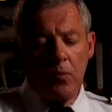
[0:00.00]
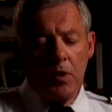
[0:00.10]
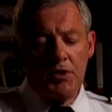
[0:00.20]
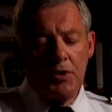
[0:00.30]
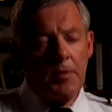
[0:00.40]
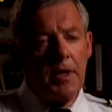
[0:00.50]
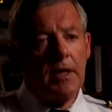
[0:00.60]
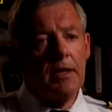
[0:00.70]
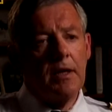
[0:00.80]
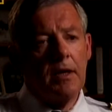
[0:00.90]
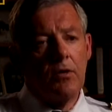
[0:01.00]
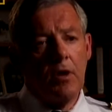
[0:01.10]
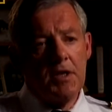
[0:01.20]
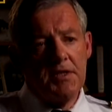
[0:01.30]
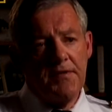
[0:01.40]
once you begin a
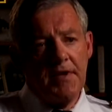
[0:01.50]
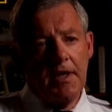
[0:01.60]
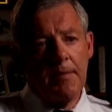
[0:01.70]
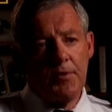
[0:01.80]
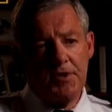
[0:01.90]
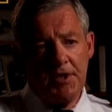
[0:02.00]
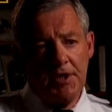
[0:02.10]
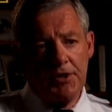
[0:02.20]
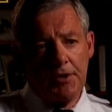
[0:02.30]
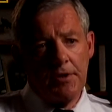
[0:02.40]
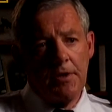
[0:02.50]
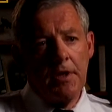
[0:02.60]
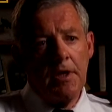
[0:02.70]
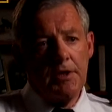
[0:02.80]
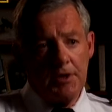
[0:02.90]
cross-feeding procedure
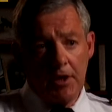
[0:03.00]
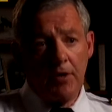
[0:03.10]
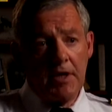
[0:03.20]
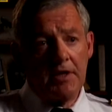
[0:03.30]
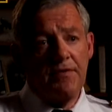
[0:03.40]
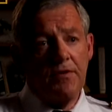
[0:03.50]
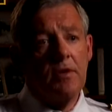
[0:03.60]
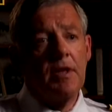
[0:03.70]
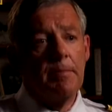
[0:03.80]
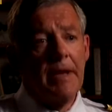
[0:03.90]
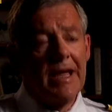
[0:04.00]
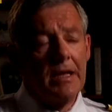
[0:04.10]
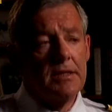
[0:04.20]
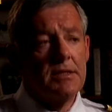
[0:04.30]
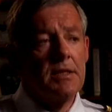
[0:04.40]
to correct a fuel
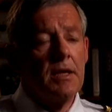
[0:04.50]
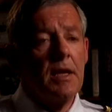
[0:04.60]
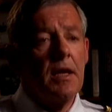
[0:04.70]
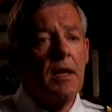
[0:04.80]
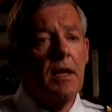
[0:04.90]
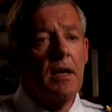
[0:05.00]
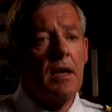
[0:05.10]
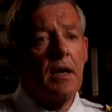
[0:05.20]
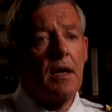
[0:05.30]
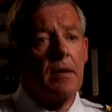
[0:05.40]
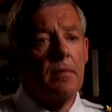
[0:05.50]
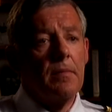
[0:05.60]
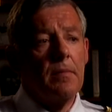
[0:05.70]
imbalance, uh,